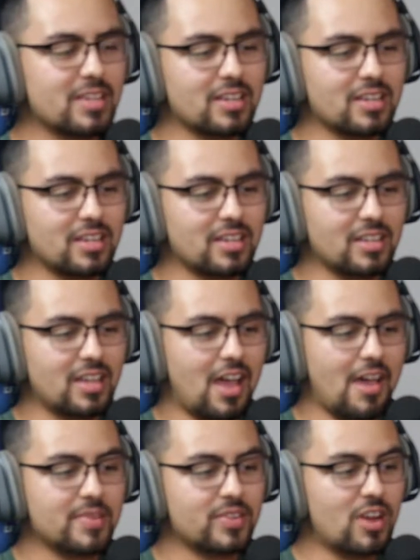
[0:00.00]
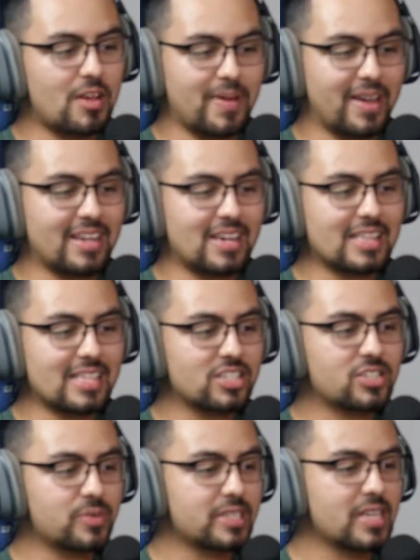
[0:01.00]
I've been trapped by it at
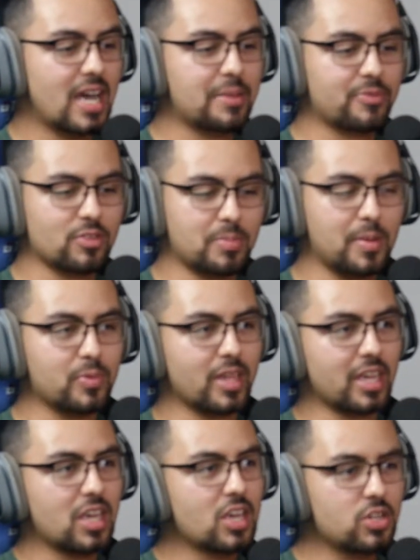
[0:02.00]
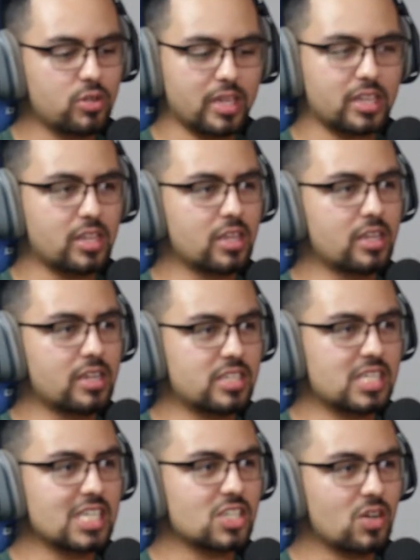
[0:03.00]
least 3 times for the people like do like the
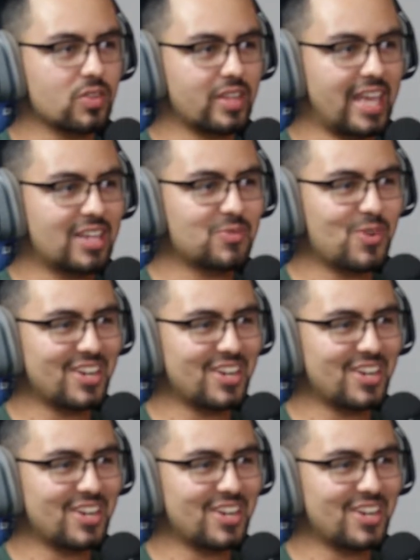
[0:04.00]
sea salt hand